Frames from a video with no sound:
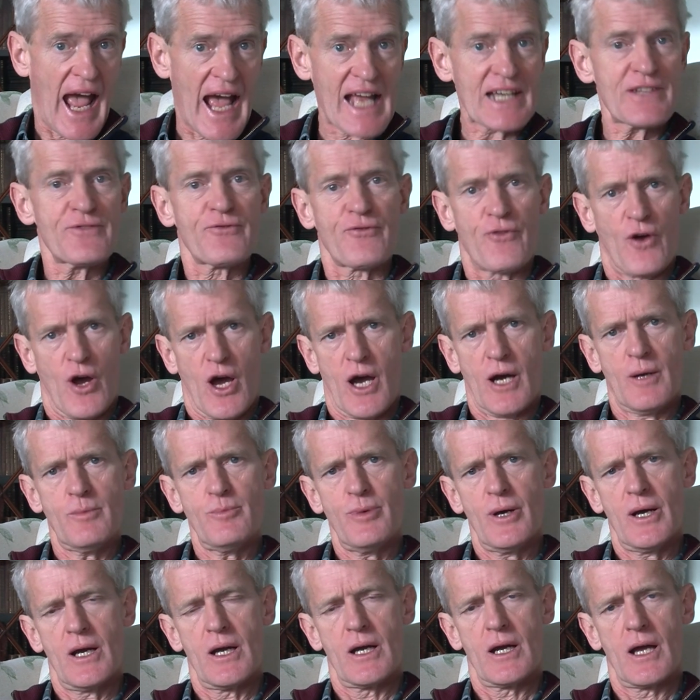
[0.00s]
adverb,
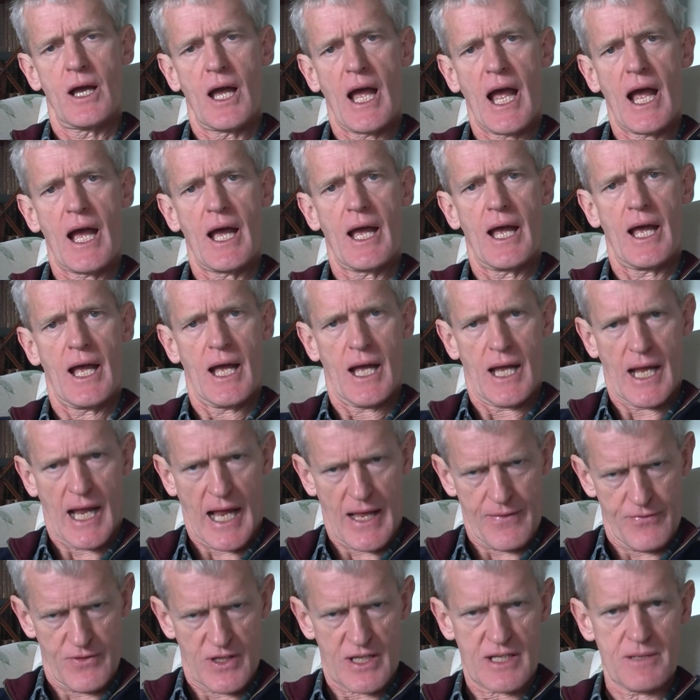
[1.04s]

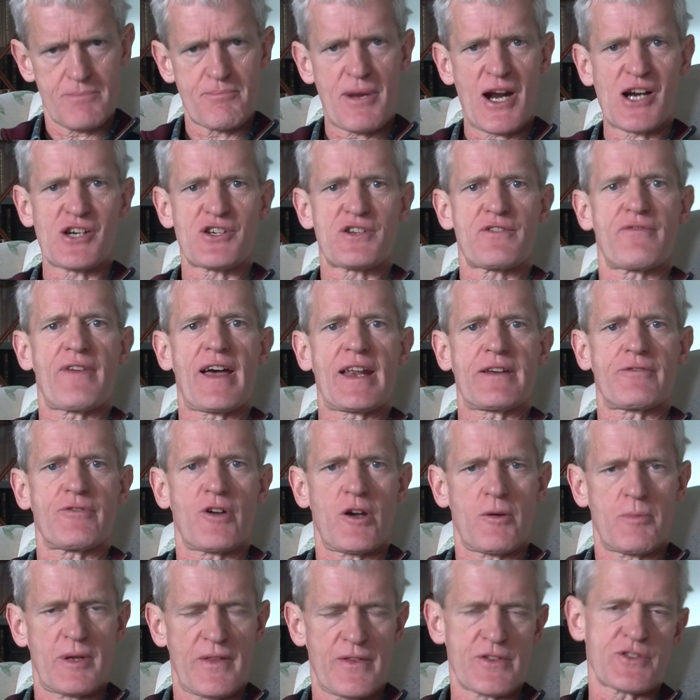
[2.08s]
and the comparative
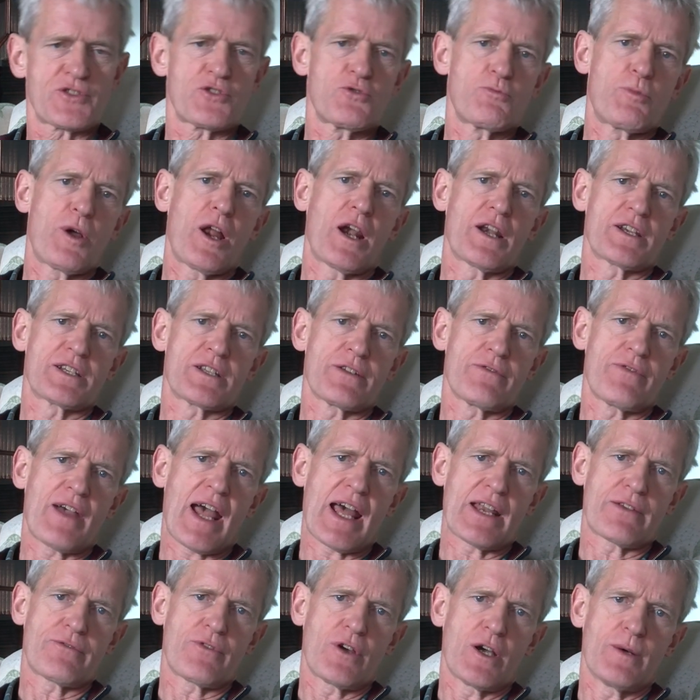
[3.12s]
adverb and the superlative
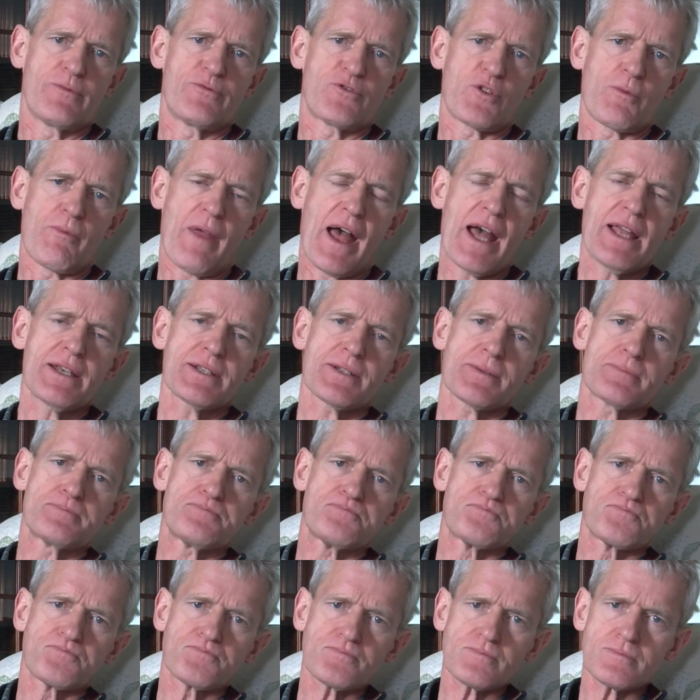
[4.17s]
adverb from that,
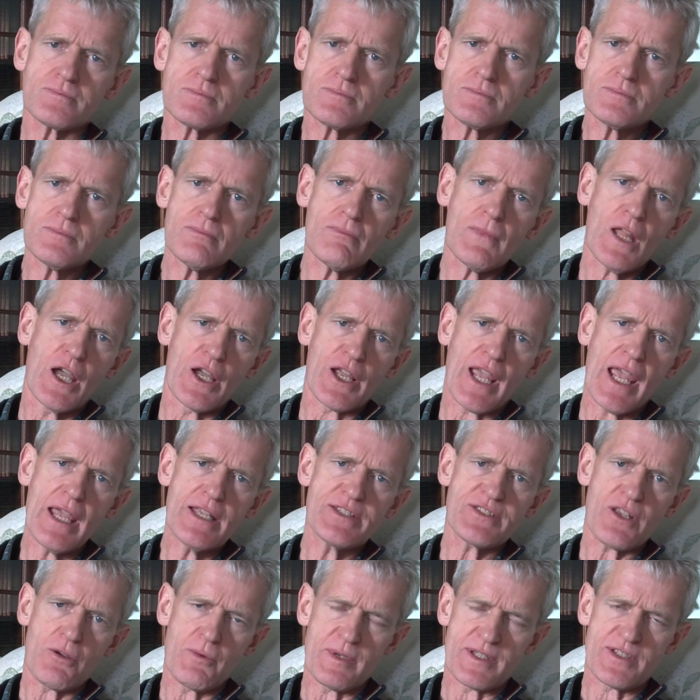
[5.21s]
okay,
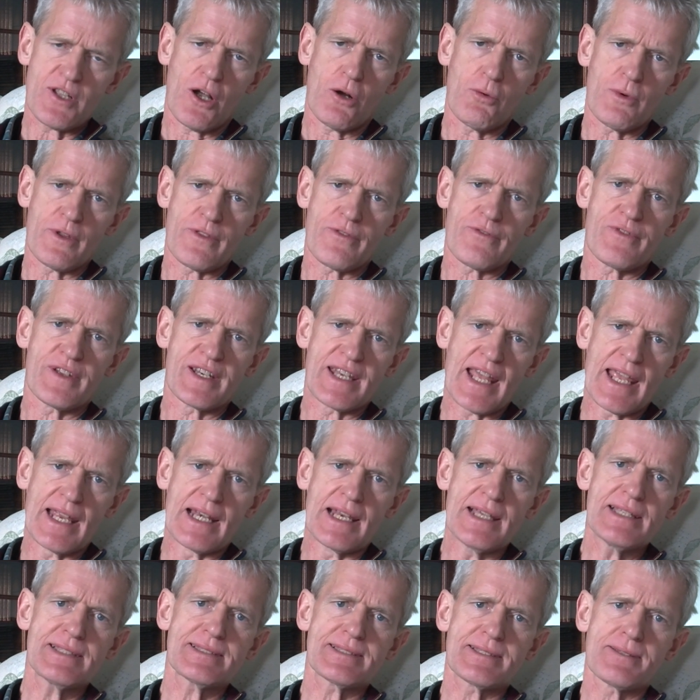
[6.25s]
so we start with
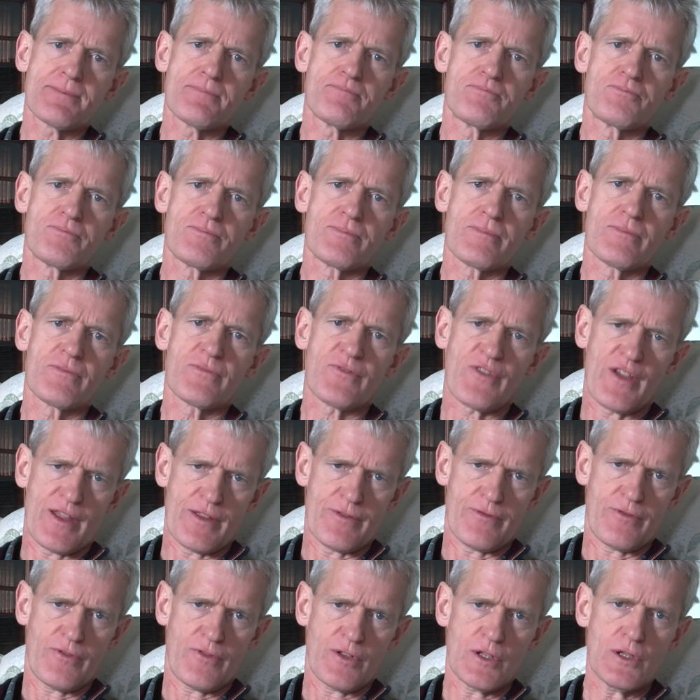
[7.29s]
fidelis,
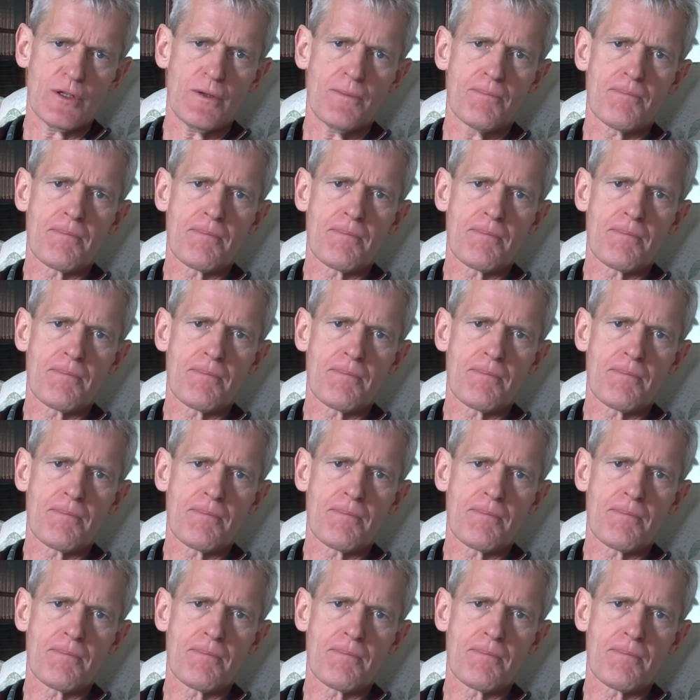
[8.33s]
faithful.